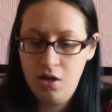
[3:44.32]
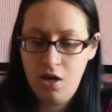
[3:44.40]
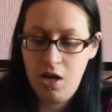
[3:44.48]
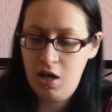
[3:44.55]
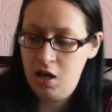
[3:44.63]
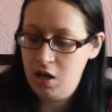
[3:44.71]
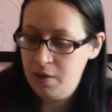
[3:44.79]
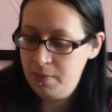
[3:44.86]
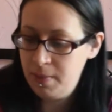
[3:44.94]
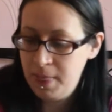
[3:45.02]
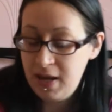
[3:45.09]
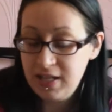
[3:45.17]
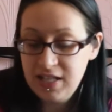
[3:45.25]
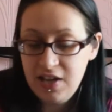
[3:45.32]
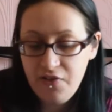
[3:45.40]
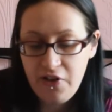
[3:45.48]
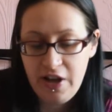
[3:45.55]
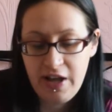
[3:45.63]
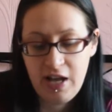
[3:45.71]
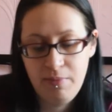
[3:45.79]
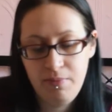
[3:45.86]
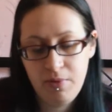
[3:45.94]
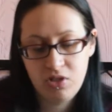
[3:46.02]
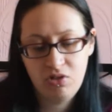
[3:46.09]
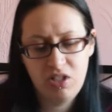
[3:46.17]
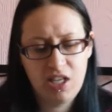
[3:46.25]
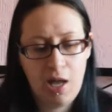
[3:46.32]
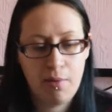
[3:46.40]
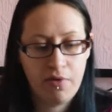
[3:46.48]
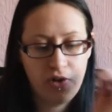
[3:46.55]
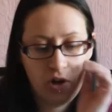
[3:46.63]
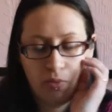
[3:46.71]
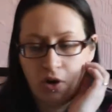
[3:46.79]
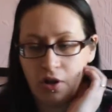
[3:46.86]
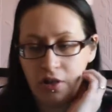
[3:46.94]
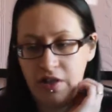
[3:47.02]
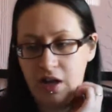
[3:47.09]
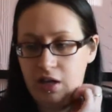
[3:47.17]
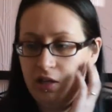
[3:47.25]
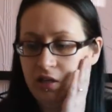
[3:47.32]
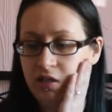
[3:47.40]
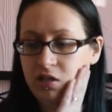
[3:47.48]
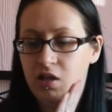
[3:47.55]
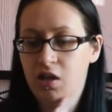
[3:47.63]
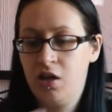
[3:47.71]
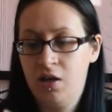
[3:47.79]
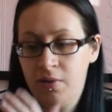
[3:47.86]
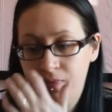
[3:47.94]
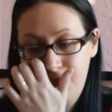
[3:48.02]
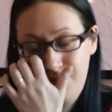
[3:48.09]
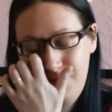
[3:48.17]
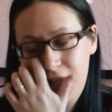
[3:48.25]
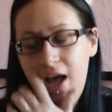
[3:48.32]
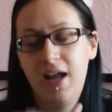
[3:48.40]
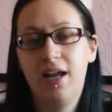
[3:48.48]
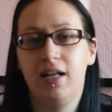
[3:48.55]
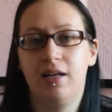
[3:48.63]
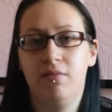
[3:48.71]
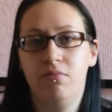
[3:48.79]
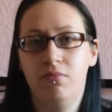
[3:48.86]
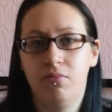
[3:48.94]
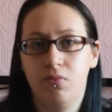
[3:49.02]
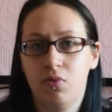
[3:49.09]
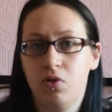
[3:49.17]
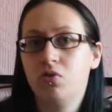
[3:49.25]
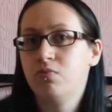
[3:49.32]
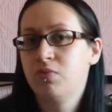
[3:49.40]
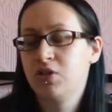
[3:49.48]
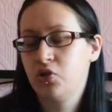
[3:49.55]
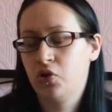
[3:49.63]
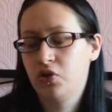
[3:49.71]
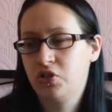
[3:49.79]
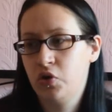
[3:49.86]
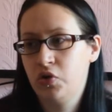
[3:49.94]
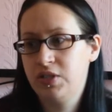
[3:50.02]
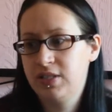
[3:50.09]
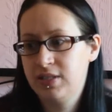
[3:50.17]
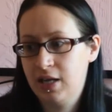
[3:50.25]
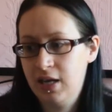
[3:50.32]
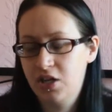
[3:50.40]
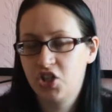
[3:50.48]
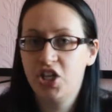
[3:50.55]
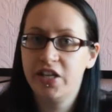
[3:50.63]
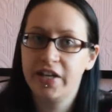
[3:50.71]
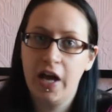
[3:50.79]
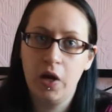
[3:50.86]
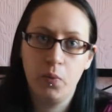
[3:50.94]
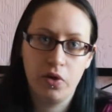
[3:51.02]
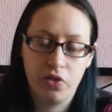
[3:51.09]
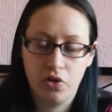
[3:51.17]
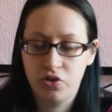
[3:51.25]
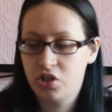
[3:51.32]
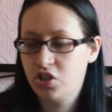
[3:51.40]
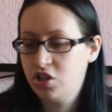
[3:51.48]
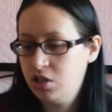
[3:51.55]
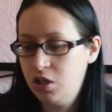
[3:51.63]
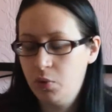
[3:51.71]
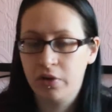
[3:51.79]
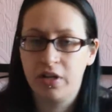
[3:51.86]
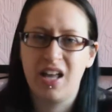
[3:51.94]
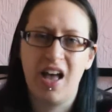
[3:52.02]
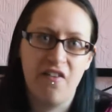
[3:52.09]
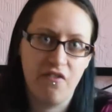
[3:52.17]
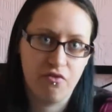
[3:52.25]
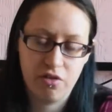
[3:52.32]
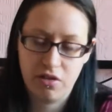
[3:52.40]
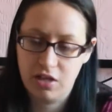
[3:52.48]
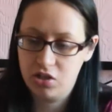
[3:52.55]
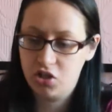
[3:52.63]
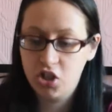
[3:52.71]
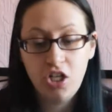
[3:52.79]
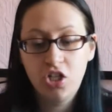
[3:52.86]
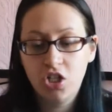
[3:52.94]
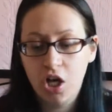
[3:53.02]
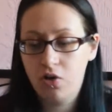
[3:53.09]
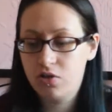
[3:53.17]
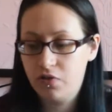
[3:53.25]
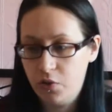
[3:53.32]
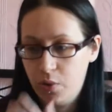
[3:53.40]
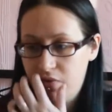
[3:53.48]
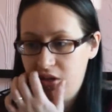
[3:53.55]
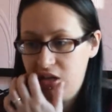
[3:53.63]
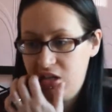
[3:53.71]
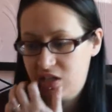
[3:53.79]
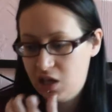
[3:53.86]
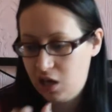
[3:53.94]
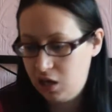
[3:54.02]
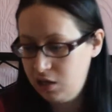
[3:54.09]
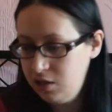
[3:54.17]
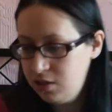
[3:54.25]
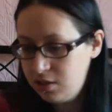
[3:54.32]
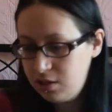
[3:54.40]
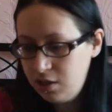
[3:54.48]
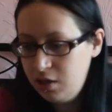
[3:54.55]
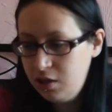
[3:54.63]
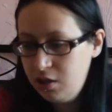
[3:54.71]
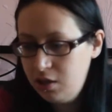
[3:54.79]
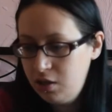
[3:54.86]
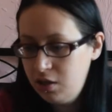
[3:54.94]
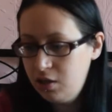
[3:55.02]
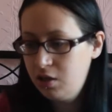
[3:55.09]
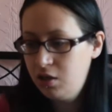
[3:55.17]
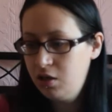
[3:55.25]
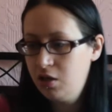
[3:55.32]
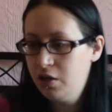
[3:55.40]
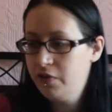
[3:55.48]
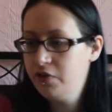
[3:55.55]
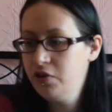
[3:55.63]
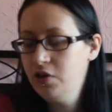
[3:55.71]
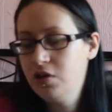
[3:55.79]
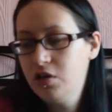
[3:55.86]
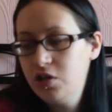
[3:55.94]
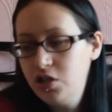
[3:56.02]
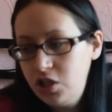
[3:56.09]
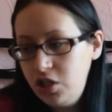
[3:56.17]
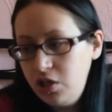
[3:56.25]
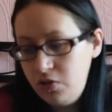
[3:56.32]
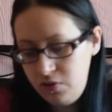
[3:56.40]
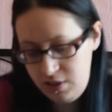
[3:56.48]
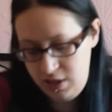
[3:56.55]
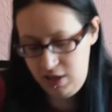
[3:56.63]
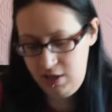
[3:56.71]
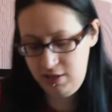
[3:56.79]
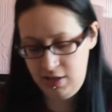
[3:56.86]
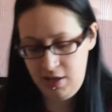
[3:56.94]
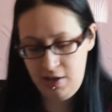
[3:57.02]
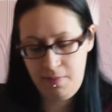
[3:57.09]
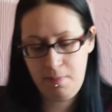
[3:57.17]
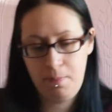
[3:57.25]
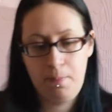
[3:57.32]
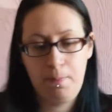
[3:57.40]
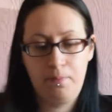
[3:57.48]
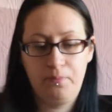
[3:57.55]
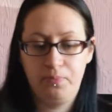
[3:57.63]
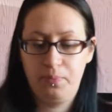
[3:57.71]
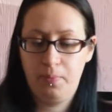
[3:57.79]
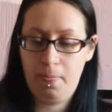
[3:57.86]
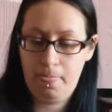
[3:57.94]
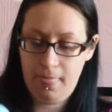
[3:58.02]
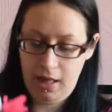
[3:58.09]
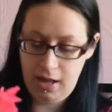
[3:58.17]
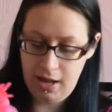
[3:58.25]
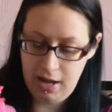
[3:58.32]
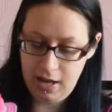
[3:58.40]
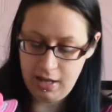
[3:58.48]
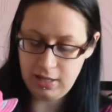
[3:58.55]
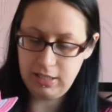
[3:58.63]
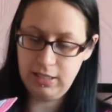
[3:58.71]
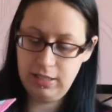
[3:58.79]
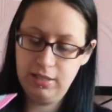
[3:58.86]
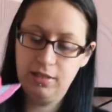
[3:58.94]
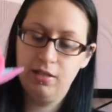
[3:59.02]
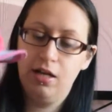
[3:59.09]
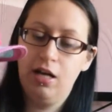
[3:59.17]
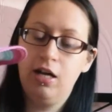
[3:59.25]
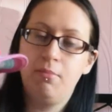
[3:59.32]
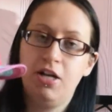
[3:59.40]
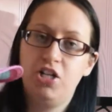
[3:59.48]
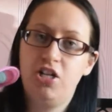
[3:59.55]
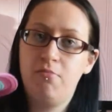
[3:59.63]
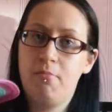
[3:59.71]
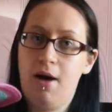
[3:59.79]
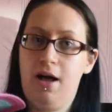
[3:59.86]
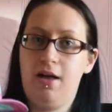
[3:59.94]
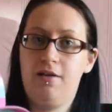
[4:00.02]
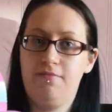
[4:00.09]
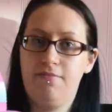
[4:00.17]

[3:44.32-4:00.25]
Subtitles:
And that's it for him. I still need to get him a few more things. Caitlin, my daughter who's 6, she came with us and she wanted everything, so she chose a few of these things. First, she chose these, a hat and a matching bag.